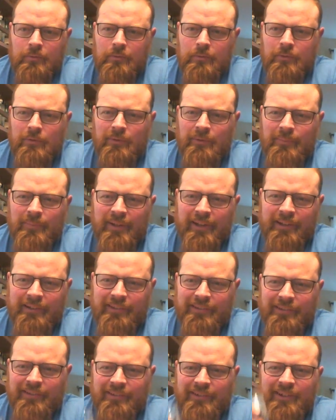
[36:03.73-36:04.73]
No pants
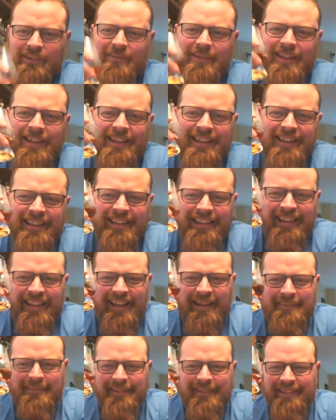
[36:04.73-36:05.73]
streaming.
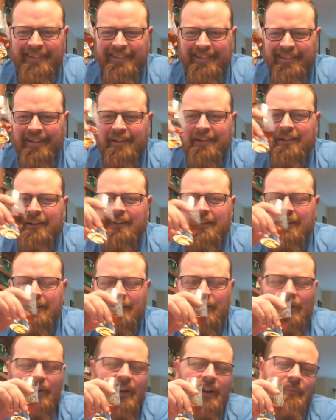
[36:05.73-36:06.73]
Absolutely.
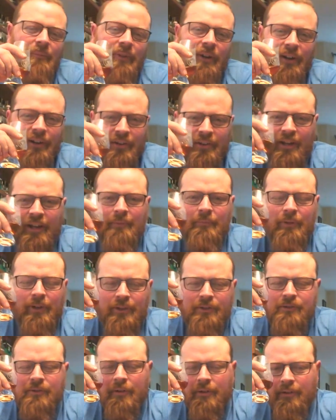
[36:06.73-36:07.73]
No, I'm wearing
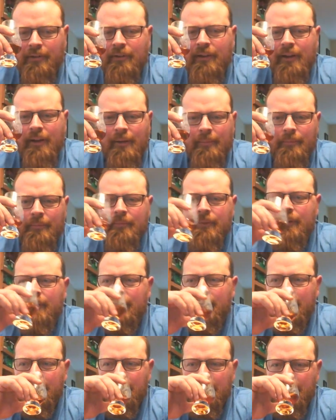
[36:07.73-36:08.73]
shorts. I
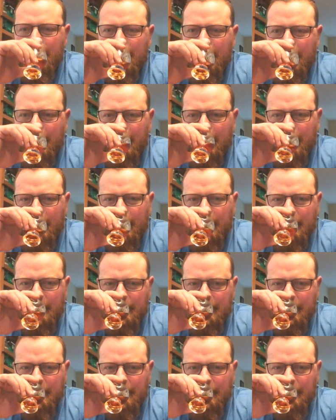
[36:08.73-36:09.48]
am.